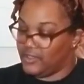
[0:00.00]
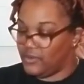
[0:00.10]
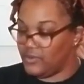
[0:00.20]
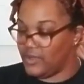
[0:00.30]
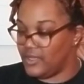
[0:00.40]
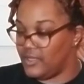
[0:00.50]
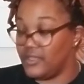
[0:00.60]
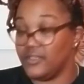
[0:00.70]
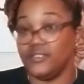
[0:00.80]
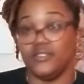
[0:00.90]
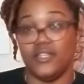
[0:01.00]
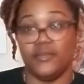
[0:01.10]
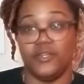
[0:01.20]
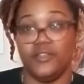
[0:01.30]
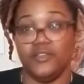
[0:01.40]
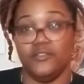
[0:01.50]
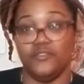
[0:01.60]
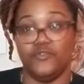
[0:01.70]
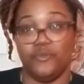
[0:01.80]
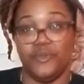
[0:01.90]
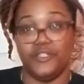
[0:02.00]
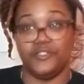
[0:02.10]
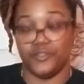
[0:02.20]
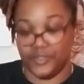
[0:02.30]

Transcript: Little rugs that I'm gonna use for pictures.